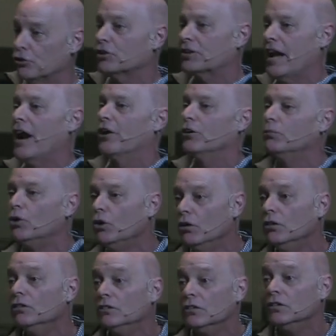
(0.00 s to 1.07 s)
you're
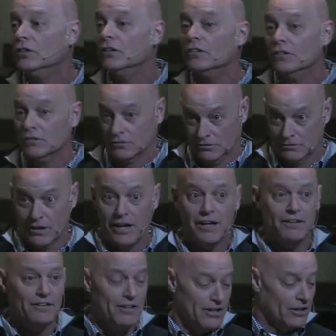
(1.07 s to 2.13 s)
accountable,
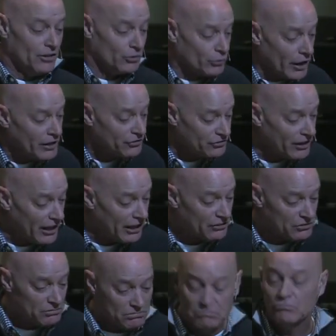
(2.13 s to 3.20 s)
right? Grace
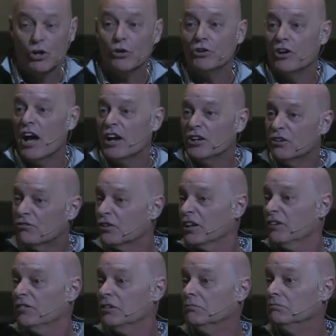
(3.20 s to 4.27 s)
says, no, you're not, you're
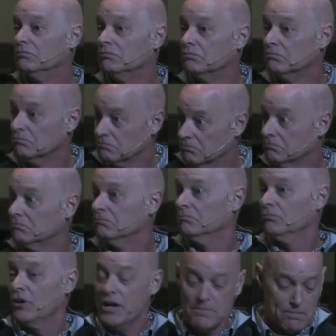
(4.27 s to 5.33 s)
forgiven,
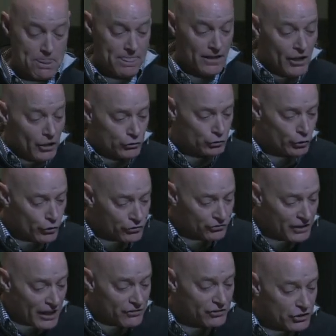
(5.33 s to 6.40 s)
right? Truth
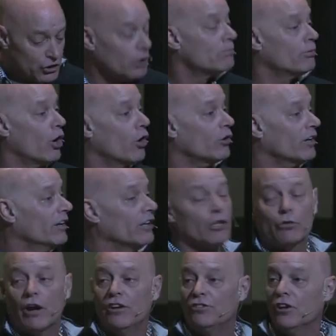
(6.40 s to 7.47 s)
says that you're broken, and
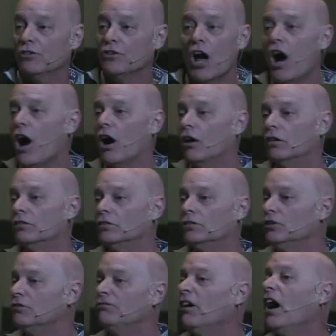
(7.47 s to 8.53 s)
grace says, nah,
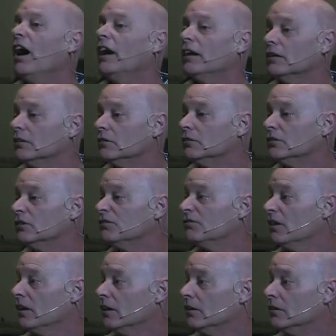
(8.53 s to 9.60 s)
you're fine, you're
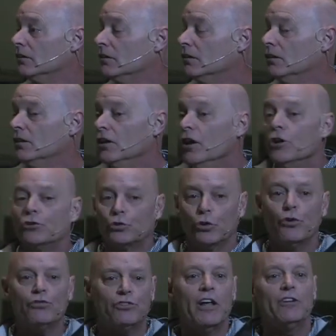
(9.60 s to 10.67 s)
fine.
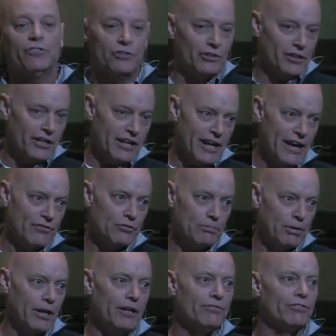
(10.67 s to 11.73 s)
Truth says you're going to have to
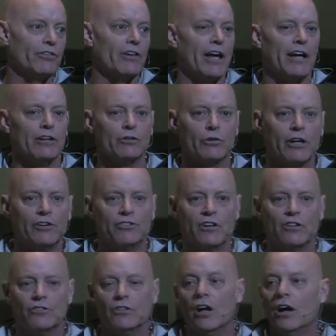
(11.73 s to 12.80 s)
pay for that, and grace
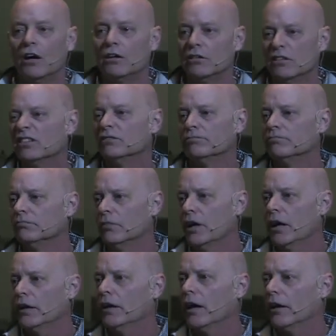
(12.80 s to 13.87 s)
says, nah,
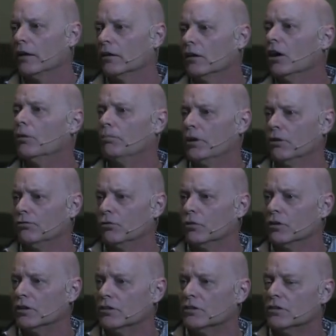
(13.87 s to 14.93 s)
I got it, I'll pay
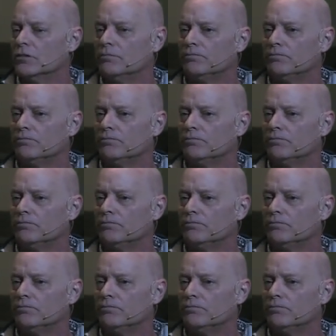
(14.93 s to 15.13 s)
for it.